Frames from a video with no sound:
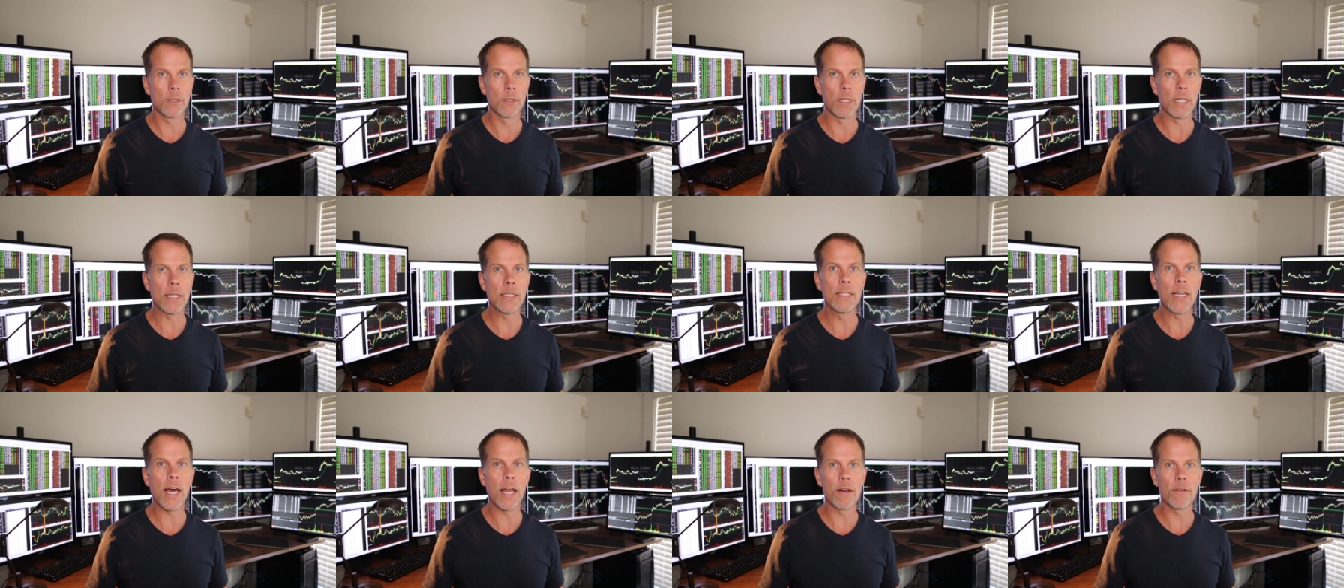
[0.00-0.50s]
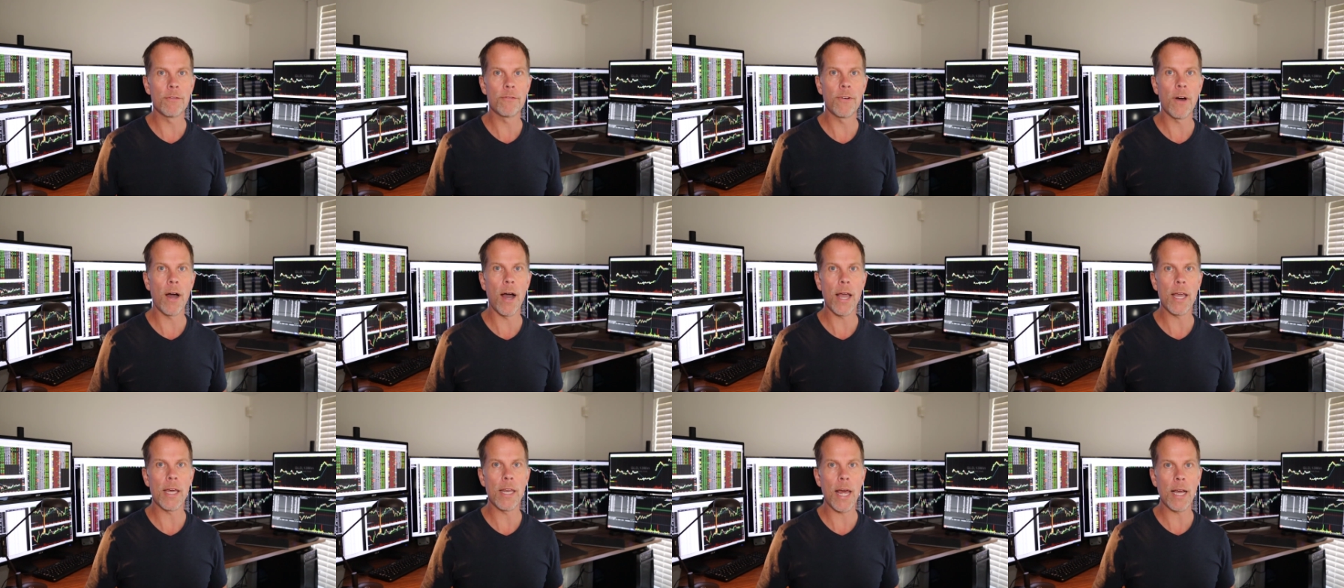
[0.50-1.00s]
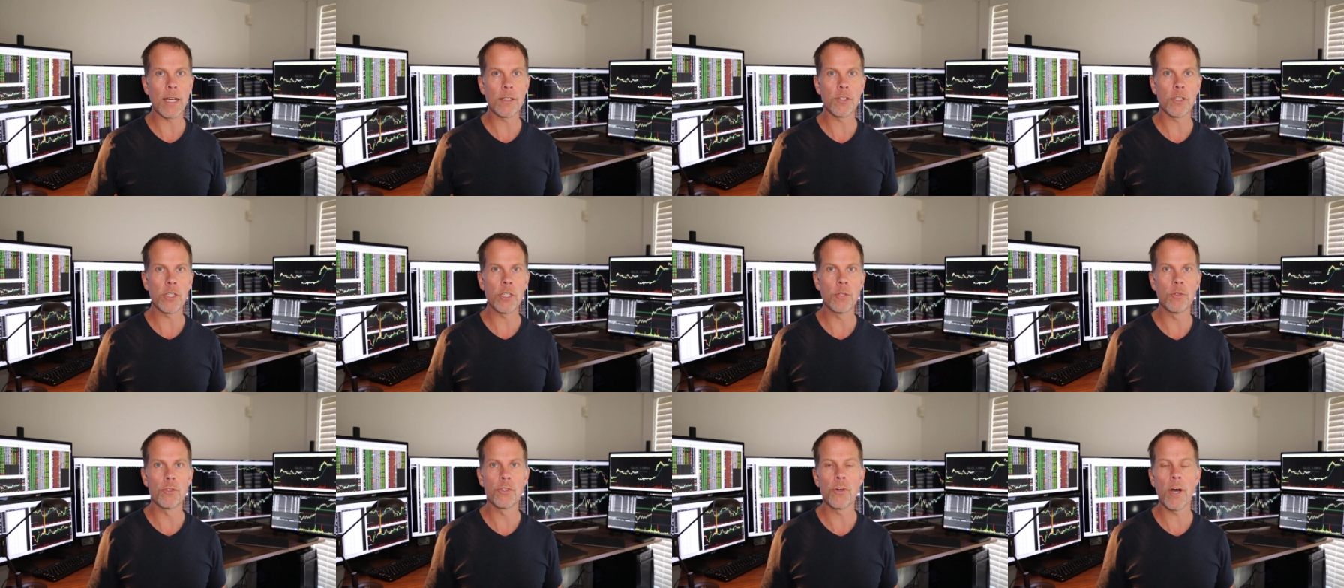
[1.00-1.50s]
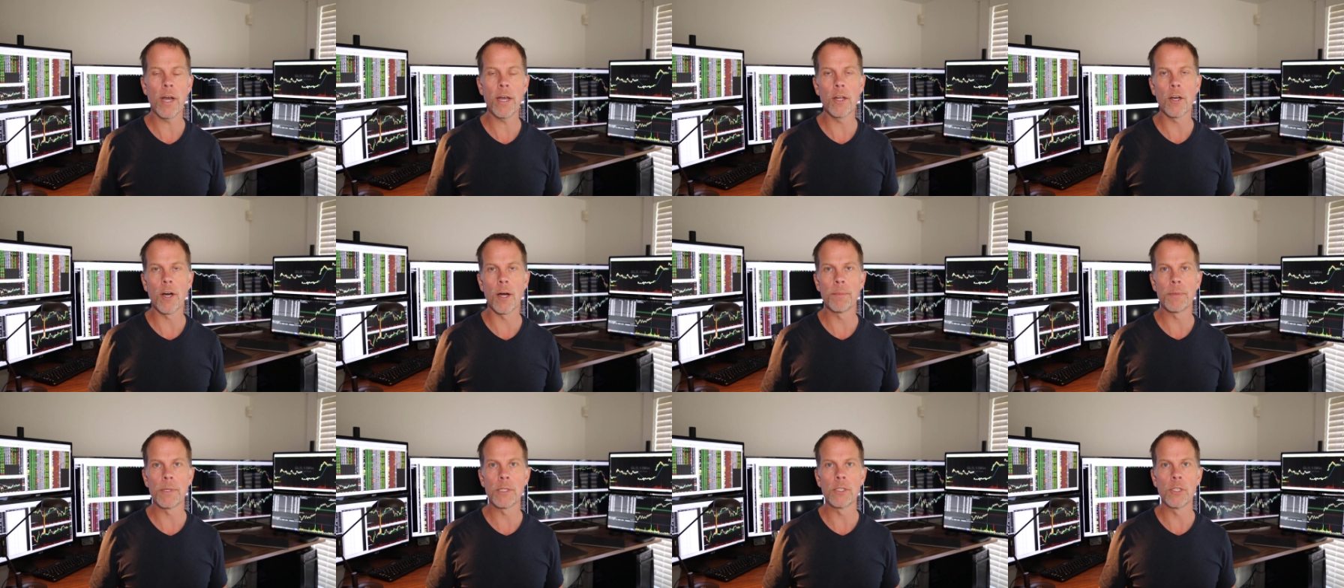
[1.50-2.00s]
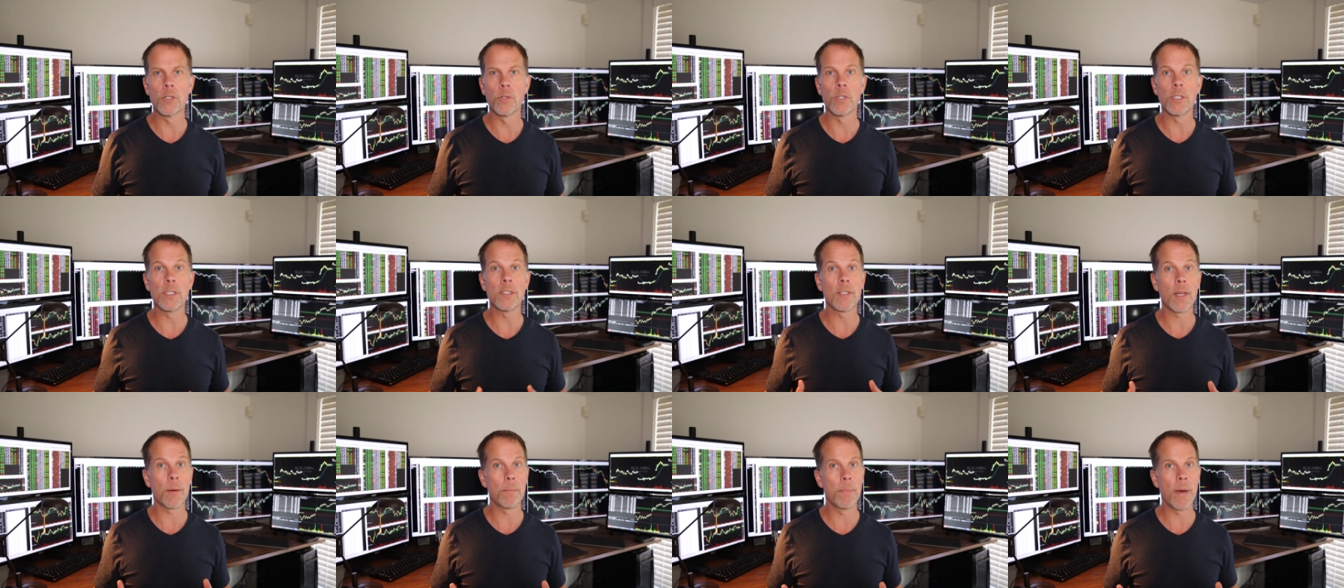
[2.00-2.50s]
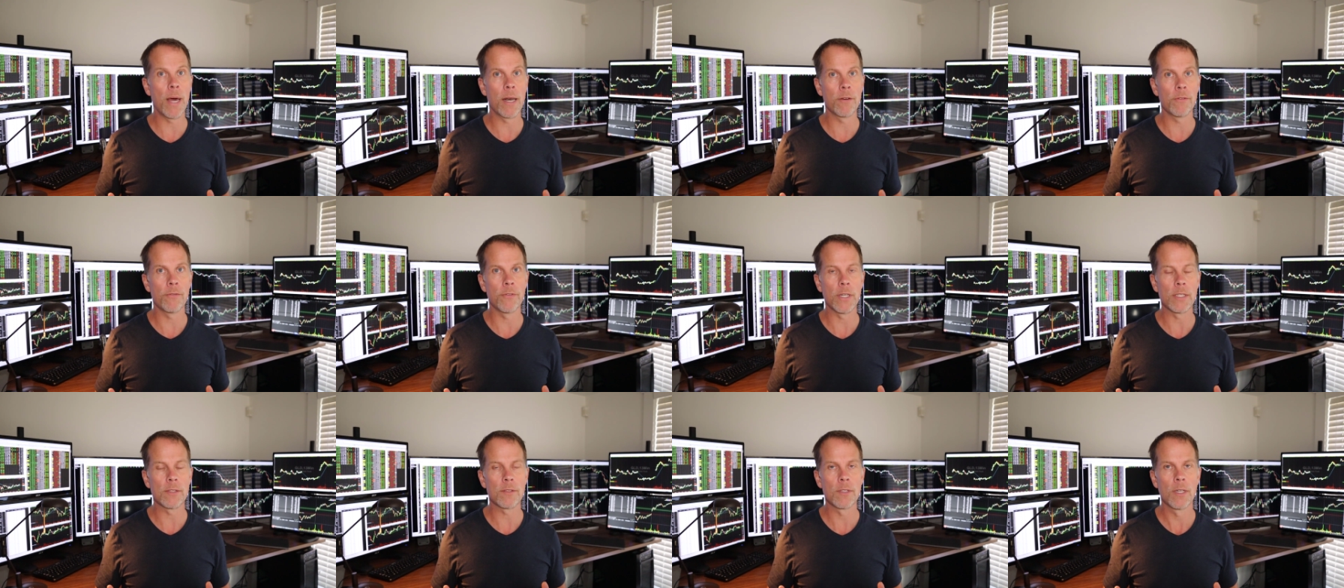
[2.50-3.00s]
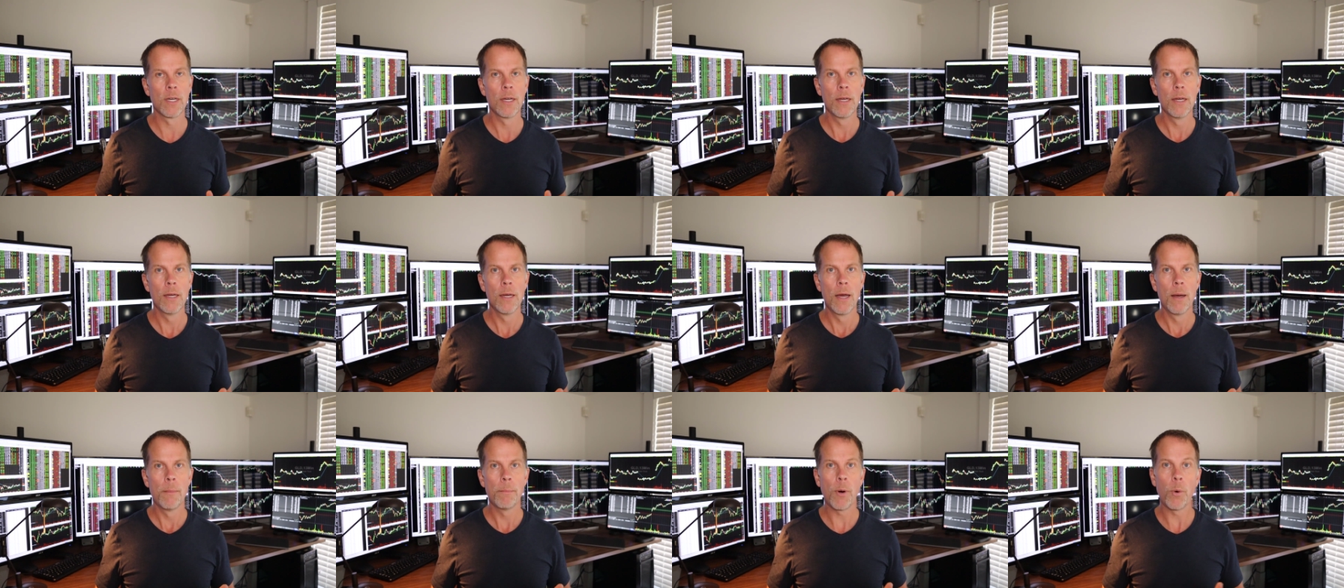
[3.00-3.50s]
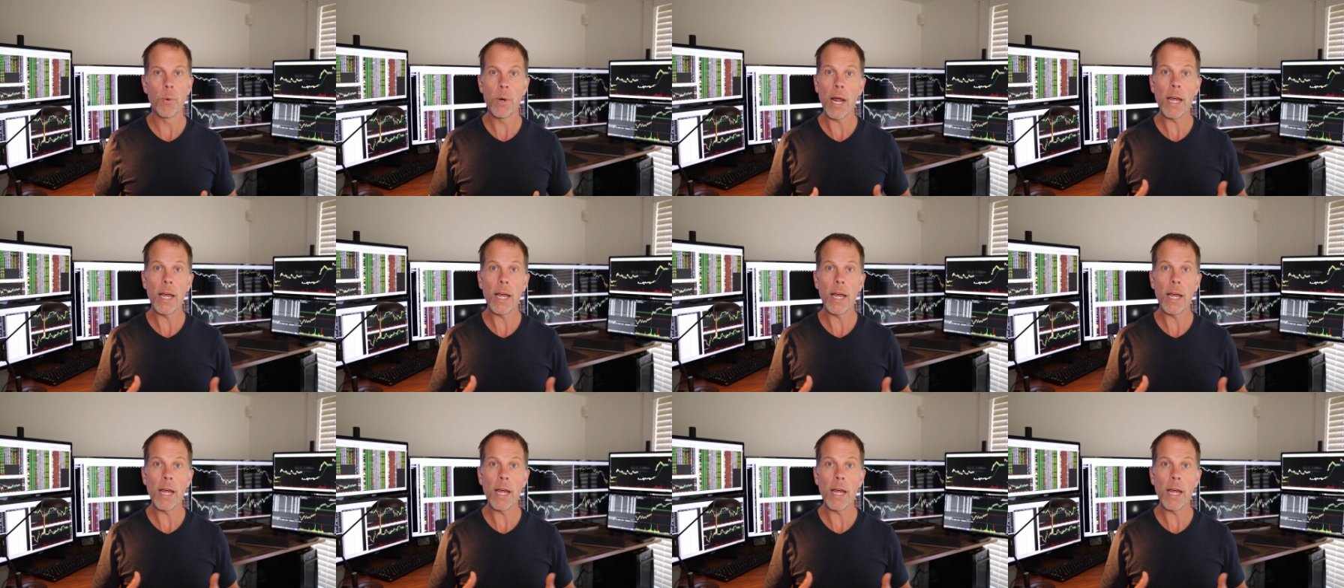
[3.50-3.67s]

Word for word: to identify and execute trading opportunities that benefits. But